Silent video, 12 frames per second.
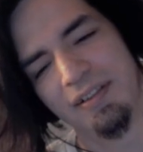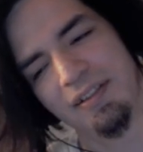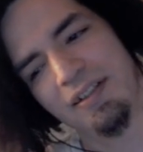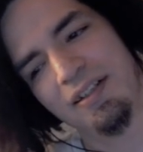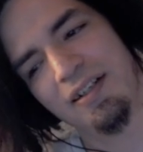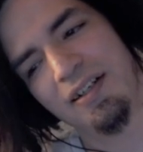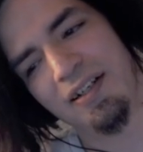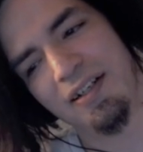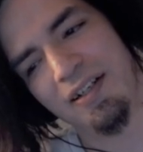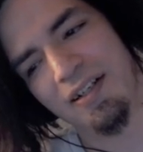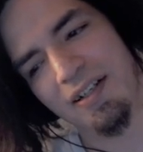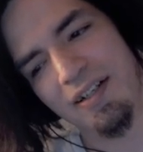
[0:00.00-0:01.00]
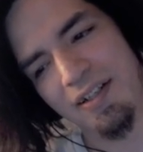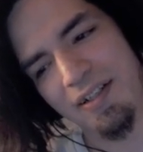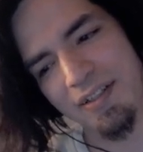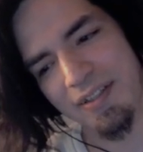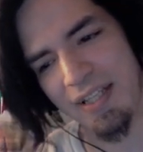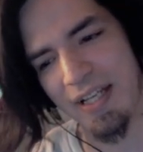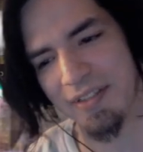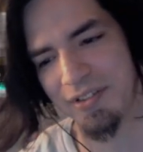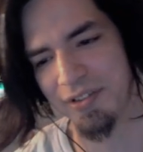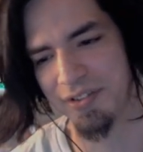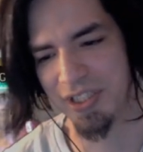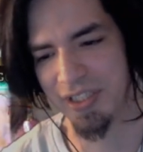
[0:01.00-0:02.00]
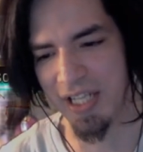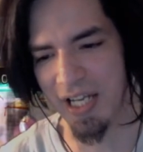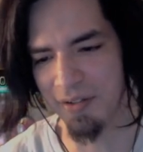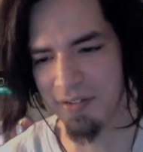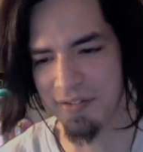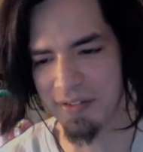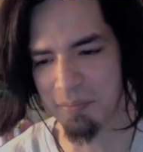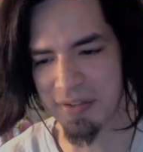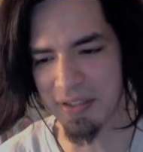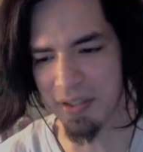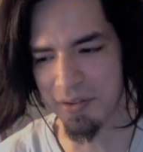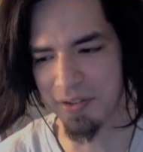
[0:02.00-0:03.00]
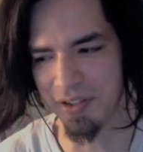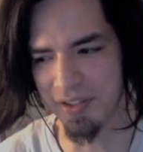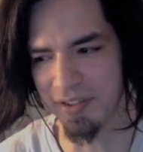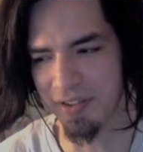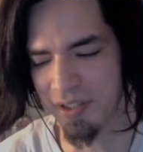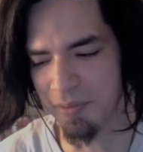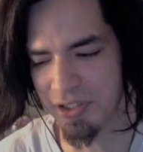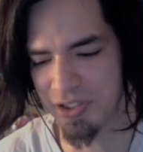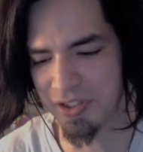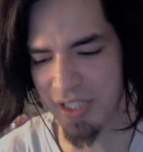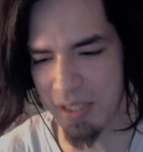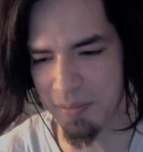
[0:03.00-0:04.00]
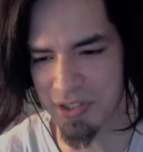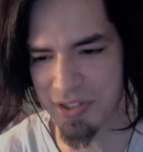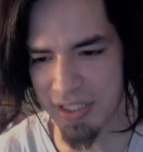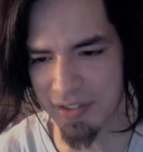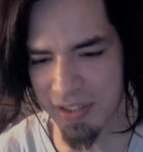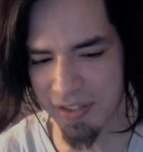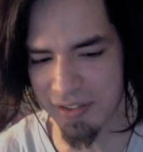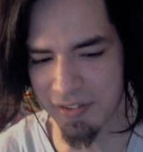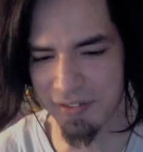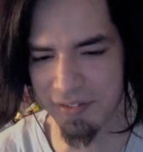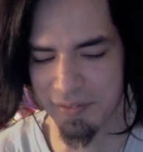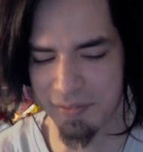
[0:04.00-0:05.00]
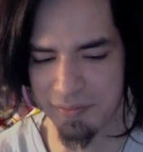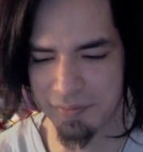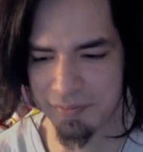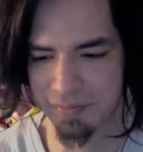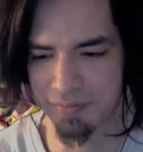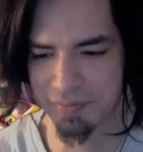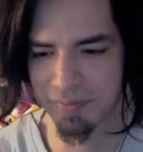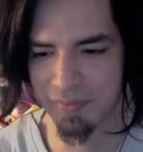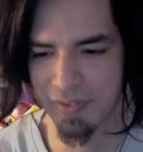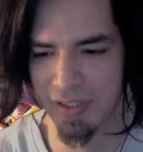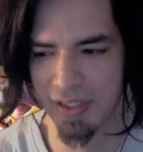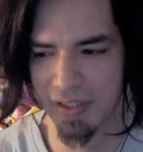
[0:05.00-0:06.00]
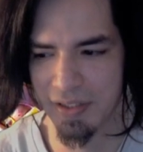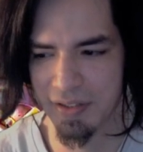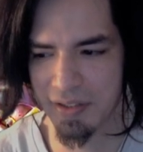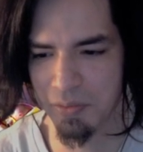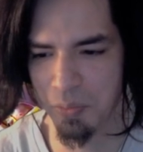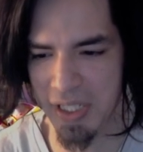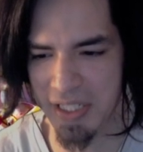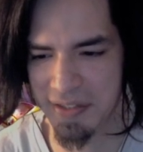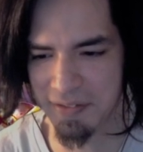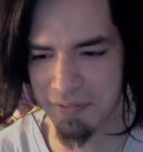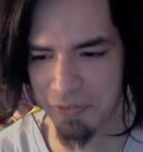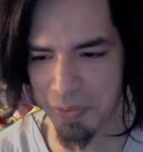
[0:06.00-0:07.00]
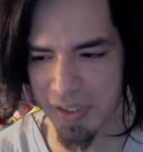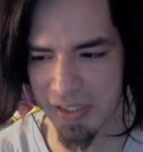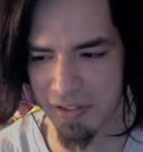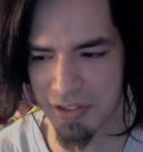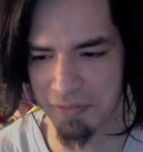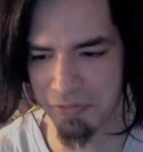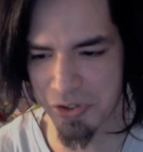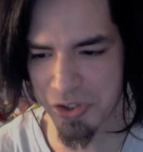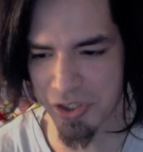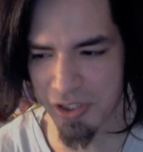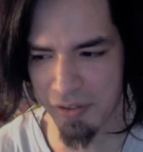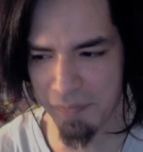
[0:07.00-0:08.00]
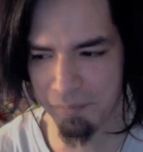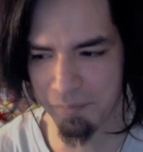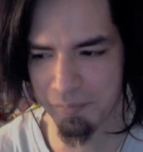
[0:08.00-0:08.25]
Yeah, dude, she counters him so good. Look how much damage they did. Like a waste of 4 energy for sure.